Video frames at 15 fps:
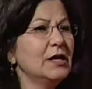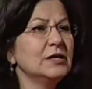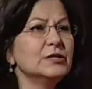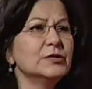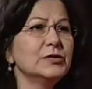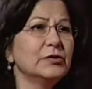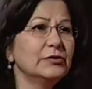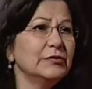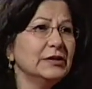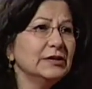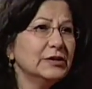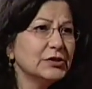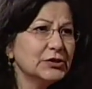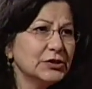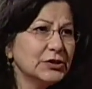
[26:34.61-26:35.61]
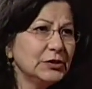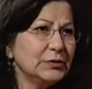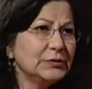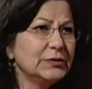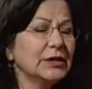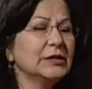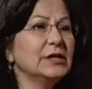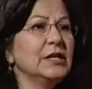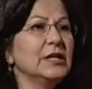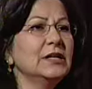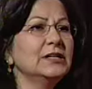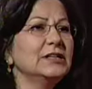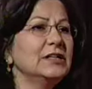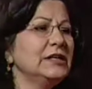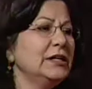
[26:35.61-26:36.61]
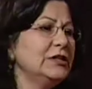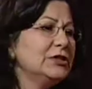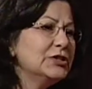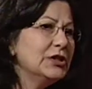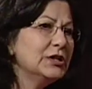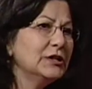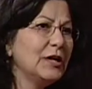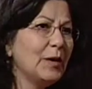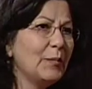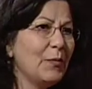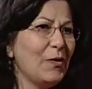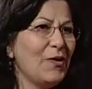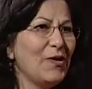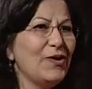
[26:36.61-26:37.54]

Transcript: serving the children, teaching them